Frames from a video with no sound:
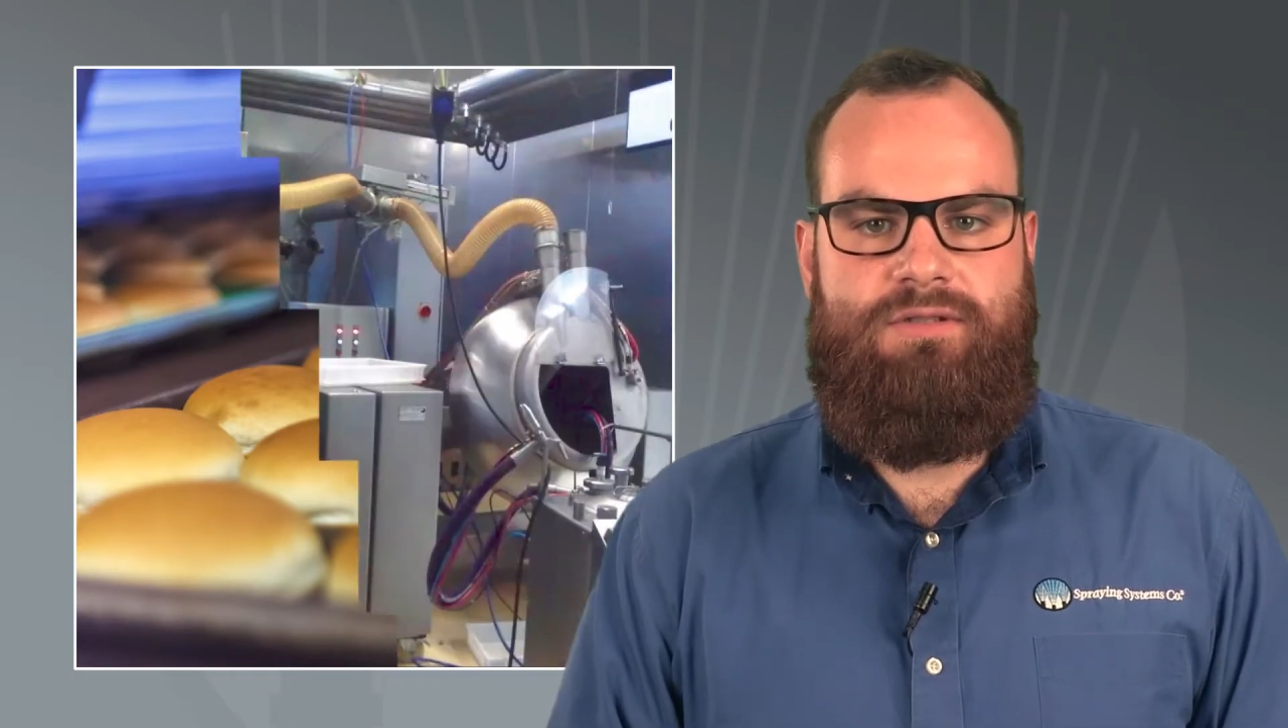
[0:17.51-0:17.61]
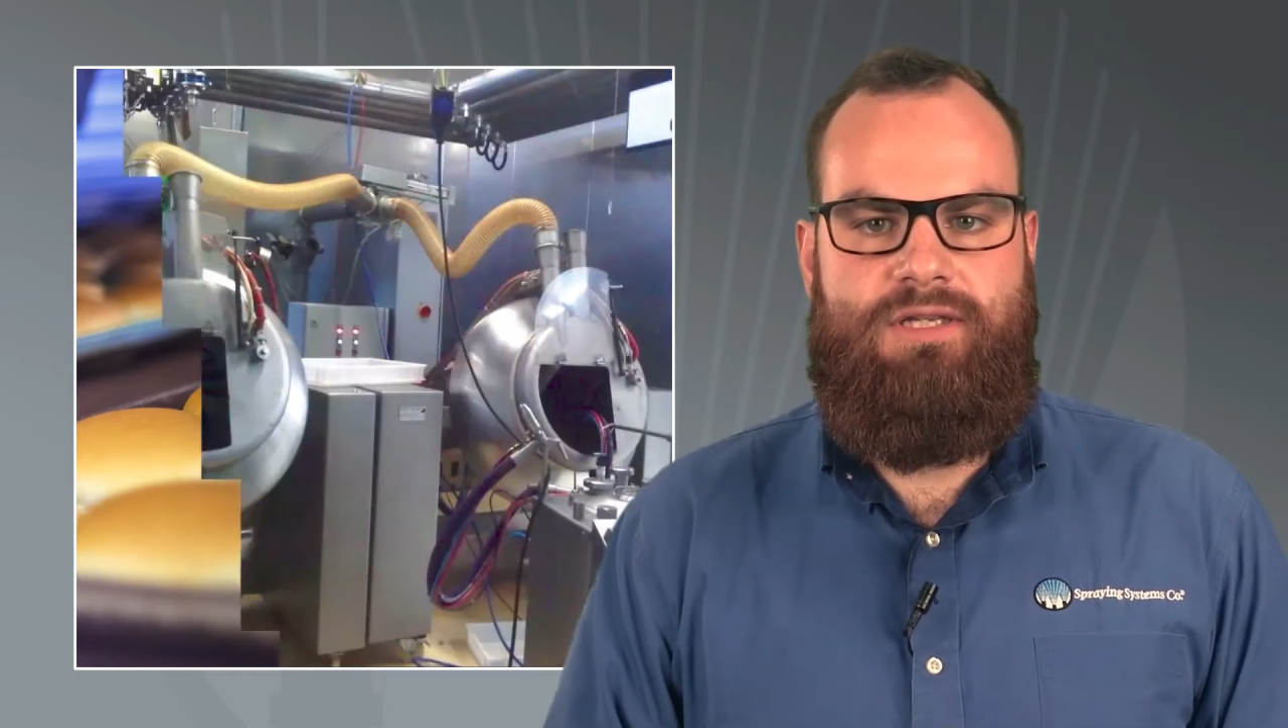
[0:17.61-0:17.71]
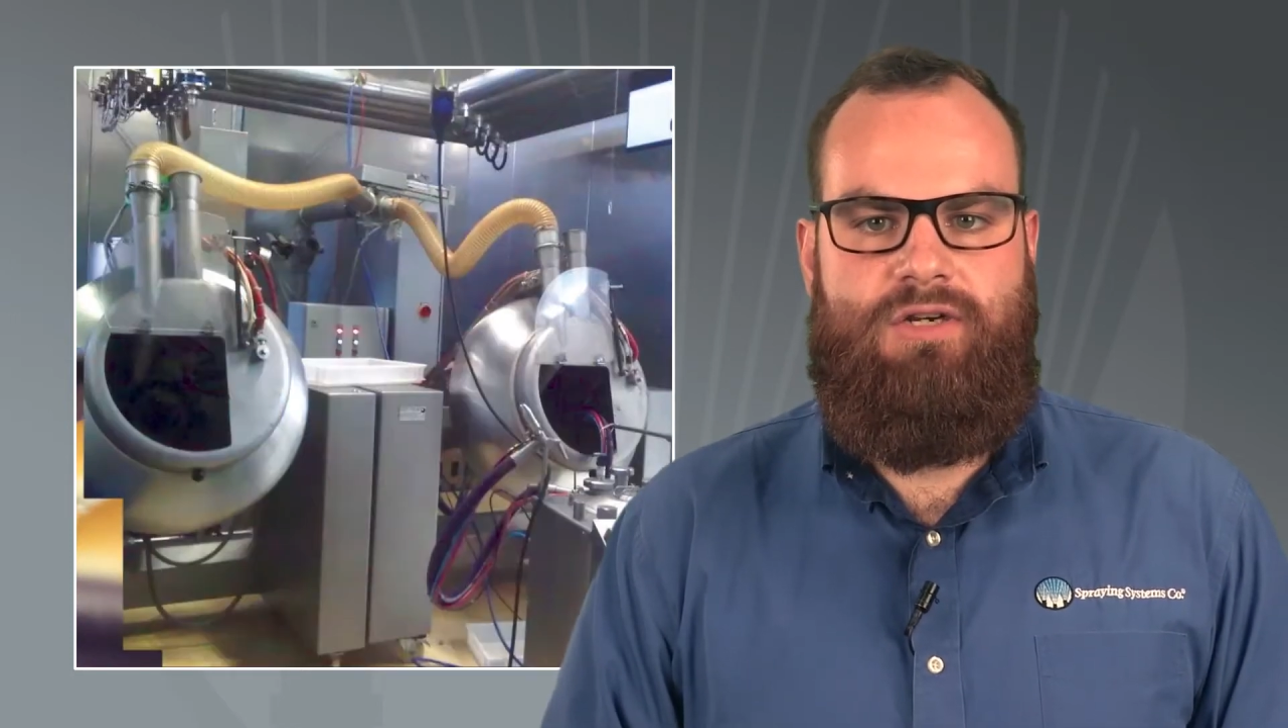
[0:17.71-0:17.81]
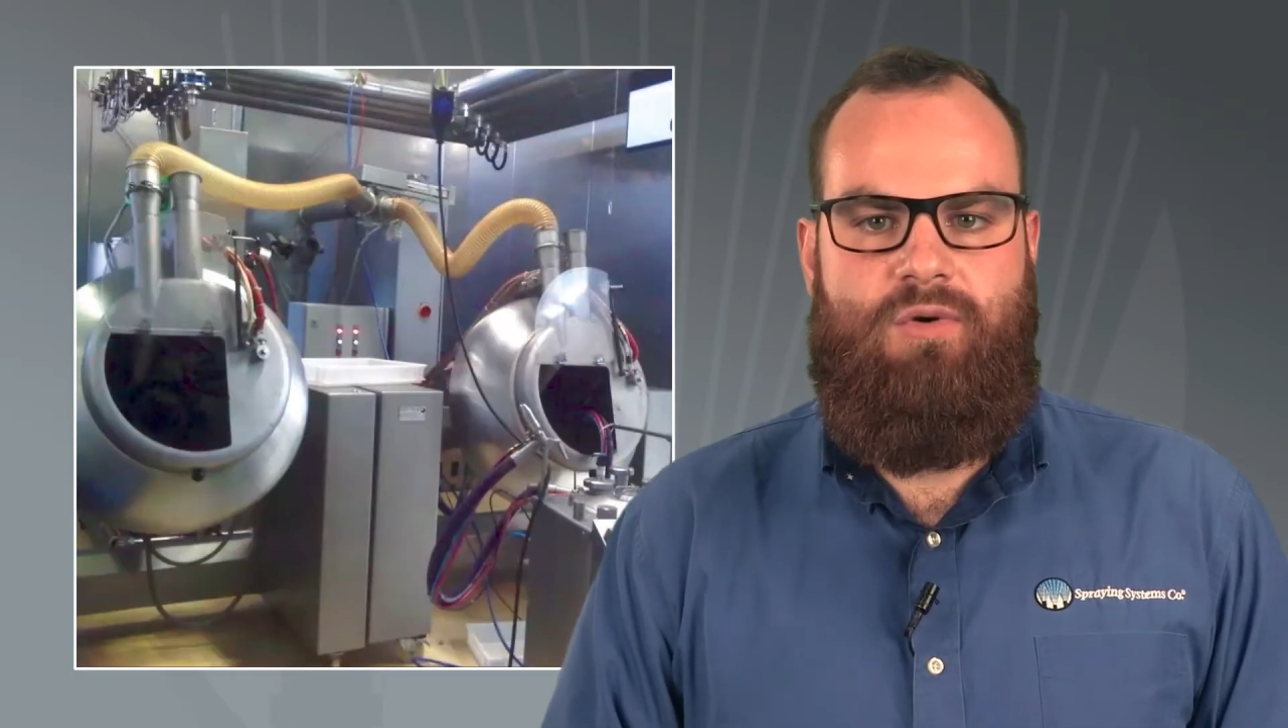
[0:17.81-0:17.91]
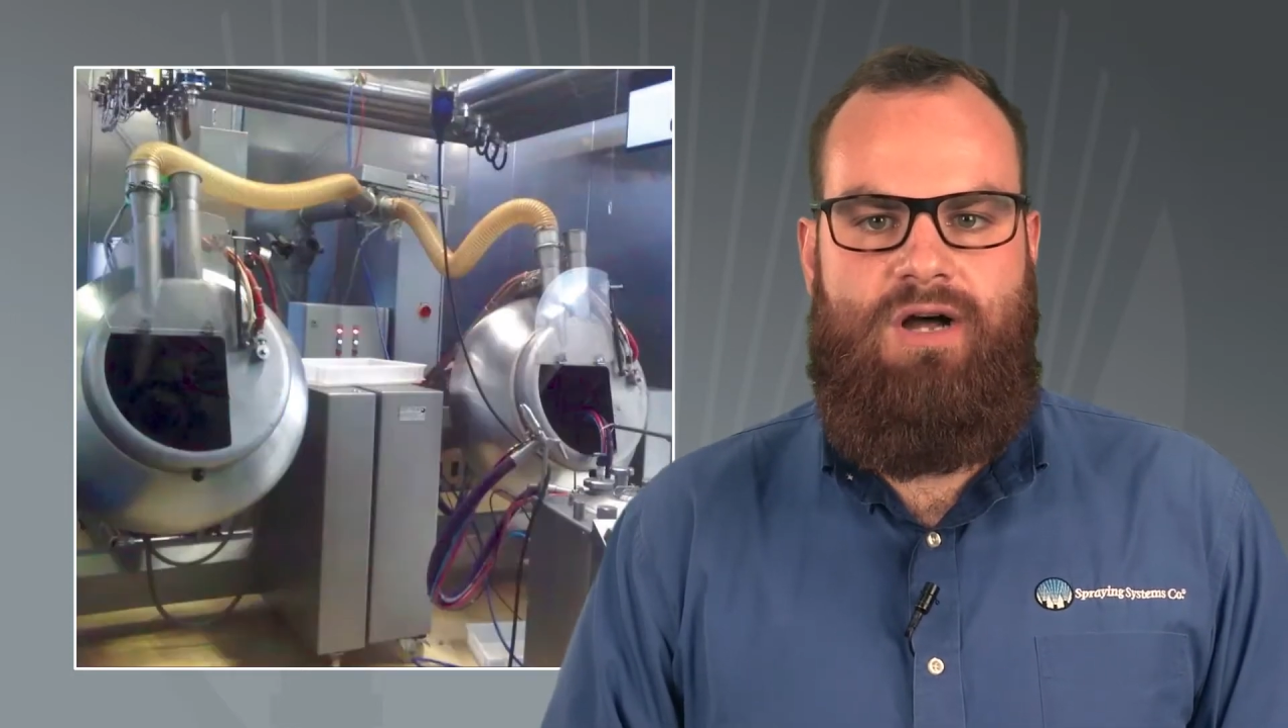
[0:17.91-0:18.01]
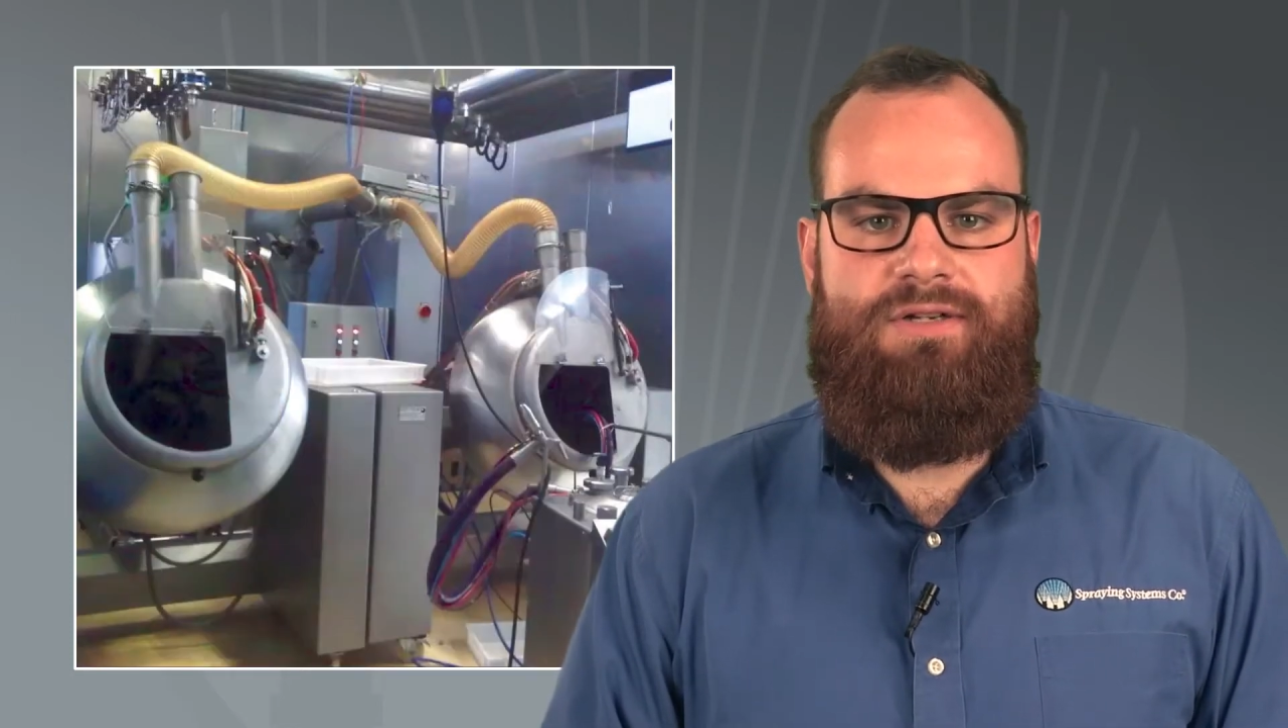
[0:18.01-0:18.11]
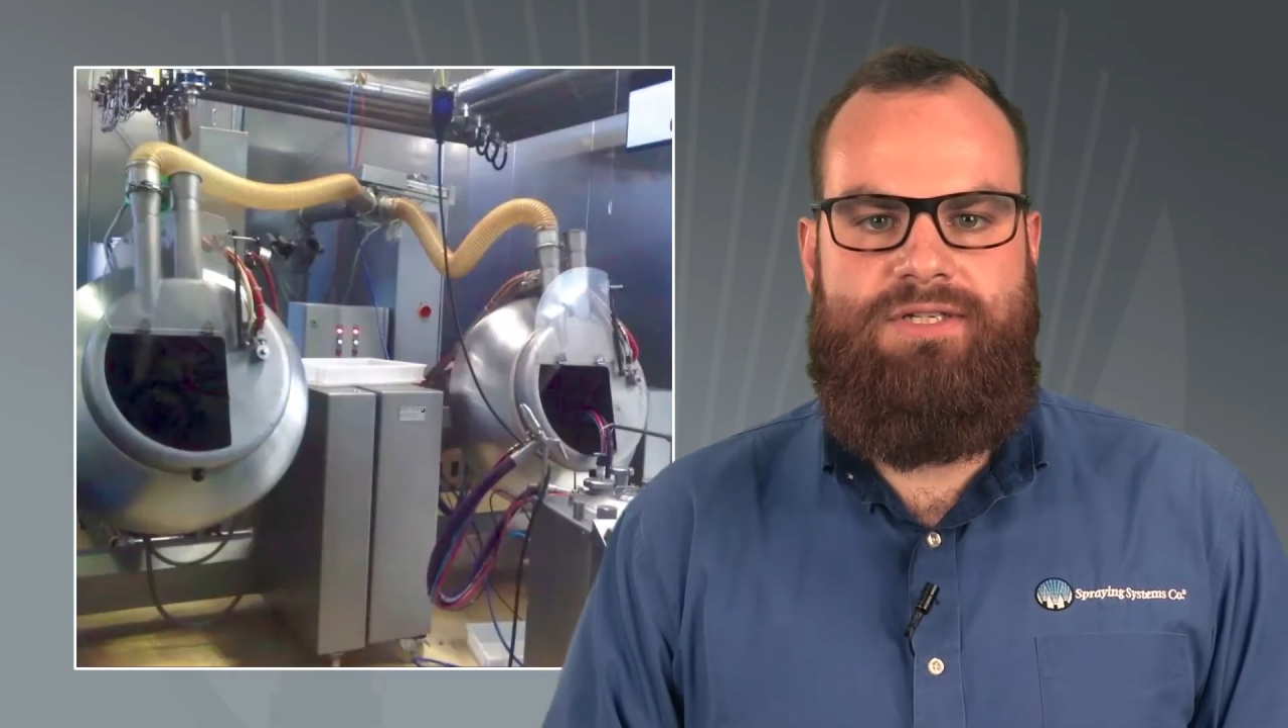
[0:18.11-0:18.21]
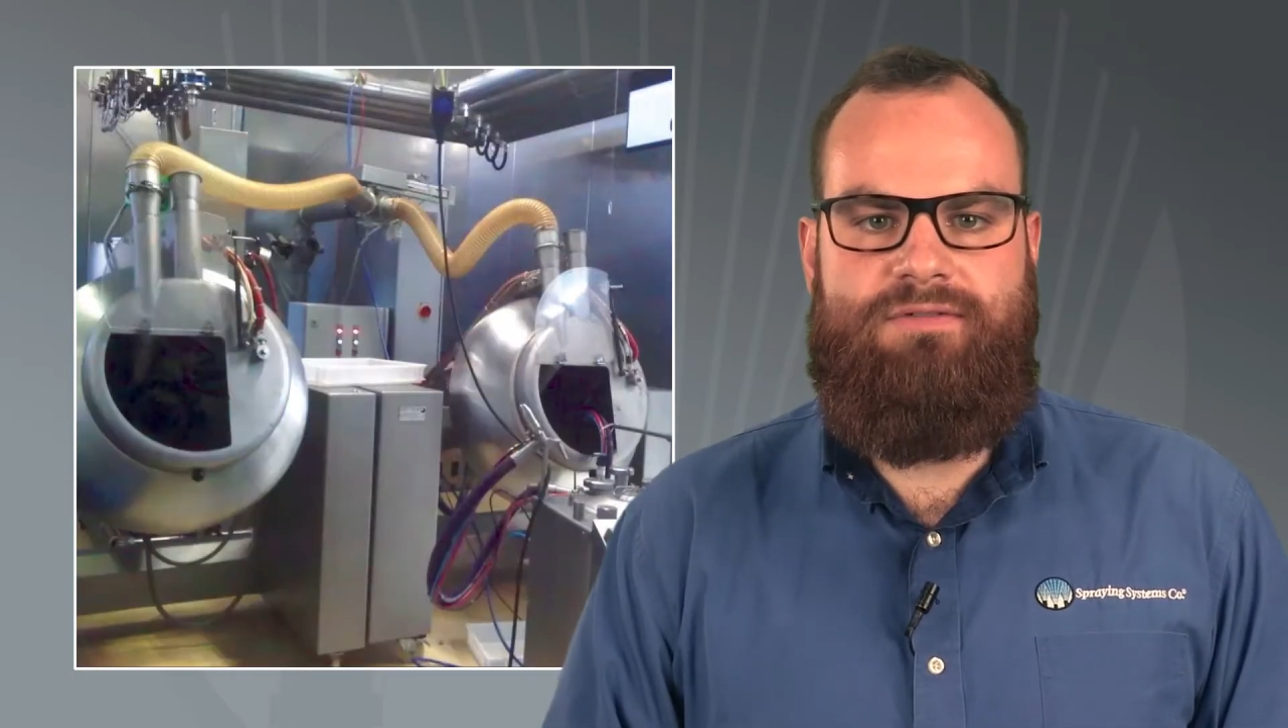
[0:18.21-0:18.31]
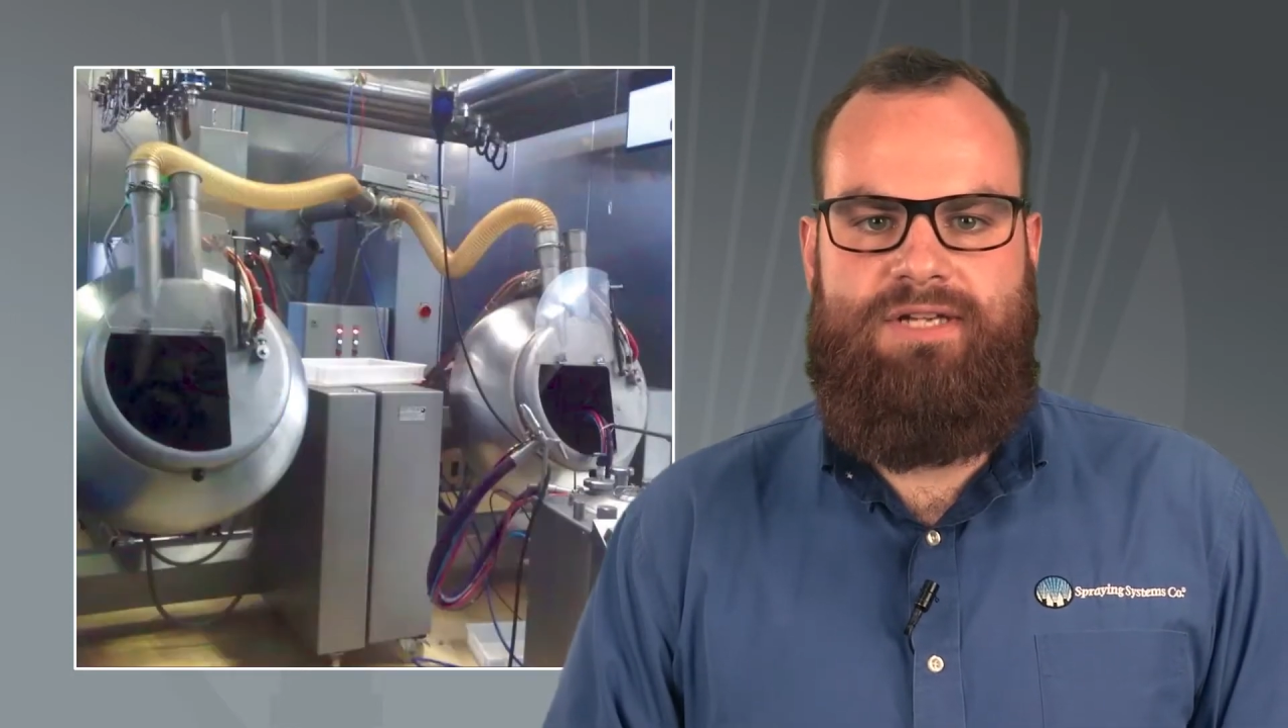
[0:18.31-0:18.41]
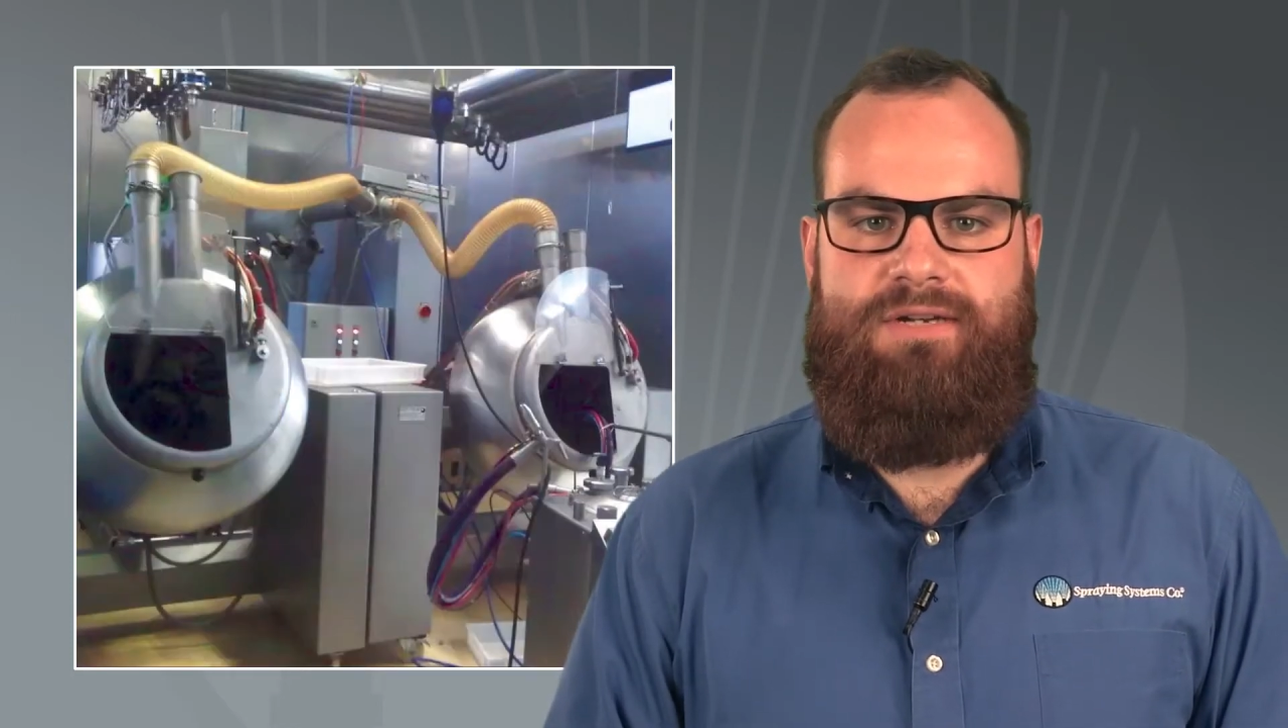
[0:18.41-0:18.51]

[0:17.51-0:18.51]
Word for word: in the quality of an